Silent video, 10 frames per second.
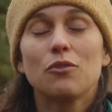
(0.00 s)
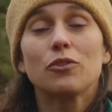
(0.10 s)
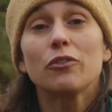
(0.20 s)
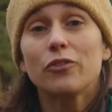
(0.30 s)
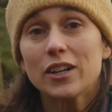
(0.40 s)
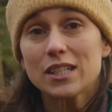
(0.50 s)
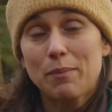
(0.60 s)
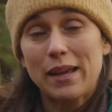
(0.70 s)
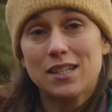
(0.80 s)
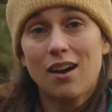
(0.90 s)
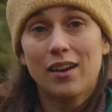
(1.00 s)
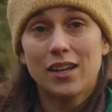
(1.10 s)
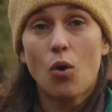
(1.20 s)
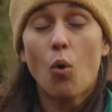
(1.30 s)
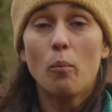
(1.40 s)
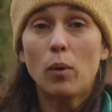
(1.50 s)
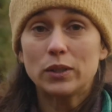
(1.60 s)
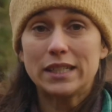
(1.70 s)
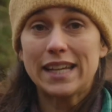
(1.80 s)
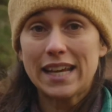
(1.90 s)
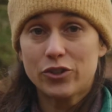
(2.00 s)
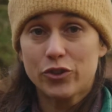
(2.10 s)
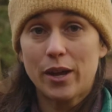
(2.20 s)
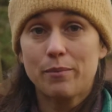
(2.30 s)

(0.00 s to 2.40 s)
For a faster paced hike or multi-day trip,